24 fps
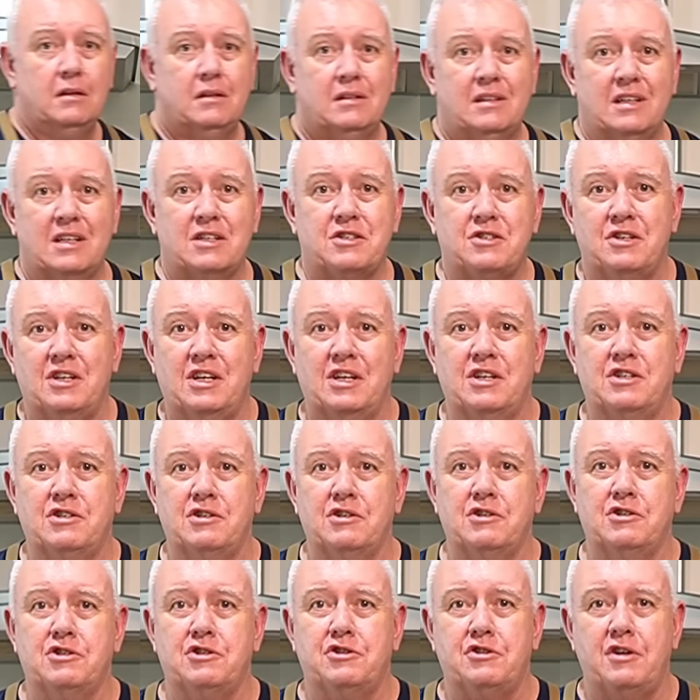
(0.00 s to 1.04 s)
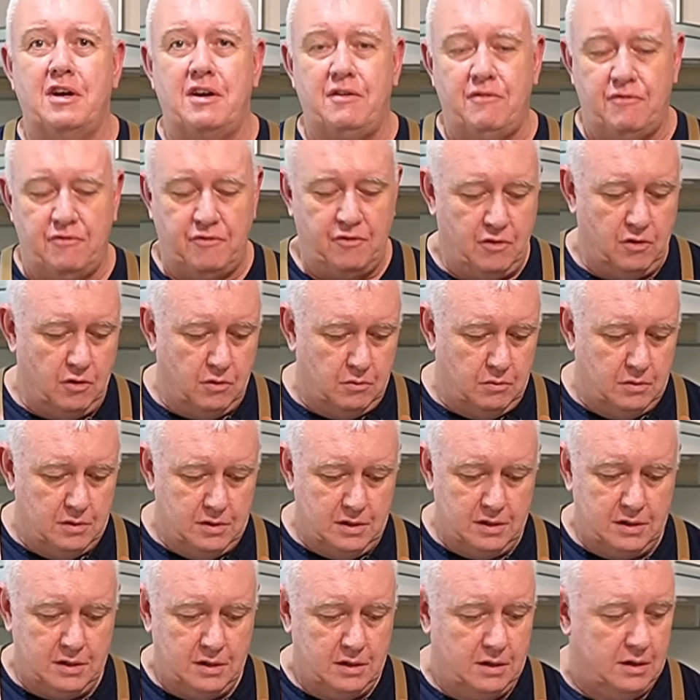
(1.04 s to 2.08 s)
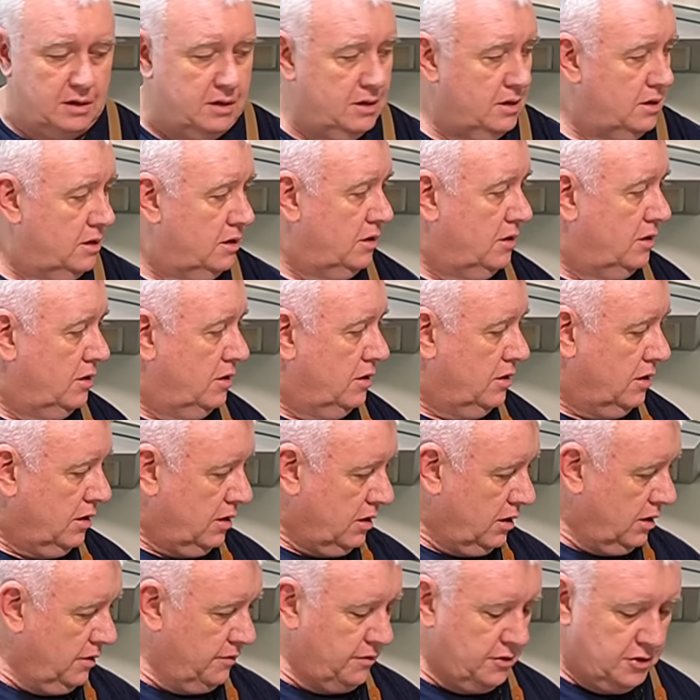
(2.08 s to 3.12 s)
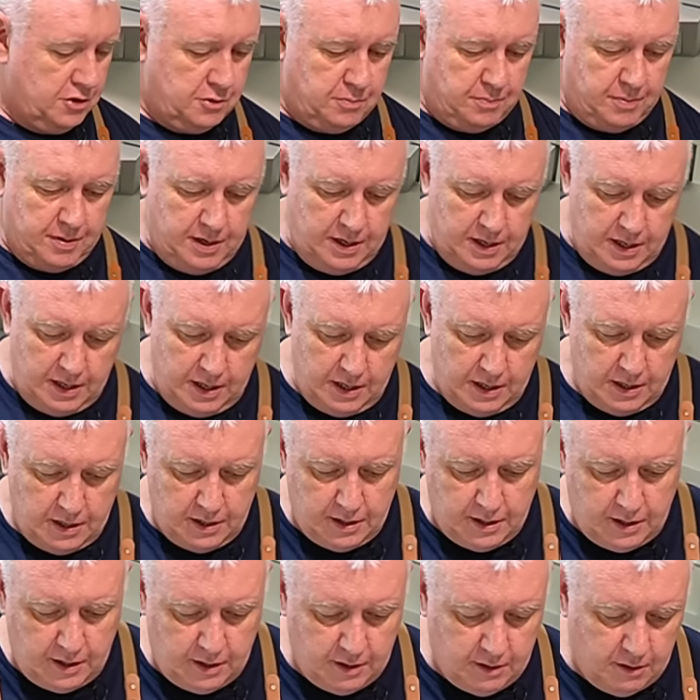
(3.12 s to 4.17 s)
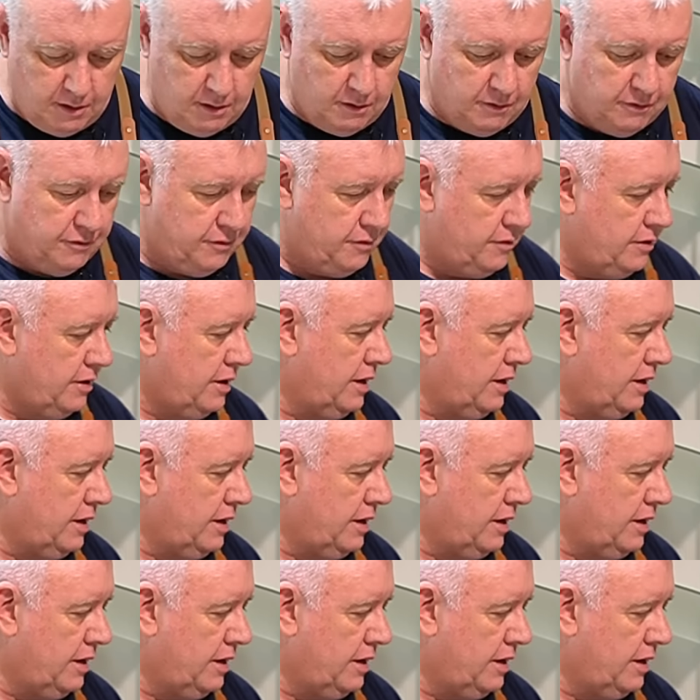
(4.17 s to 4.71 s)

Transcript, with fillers: That's nice and straightforward. Oven's preheated enough,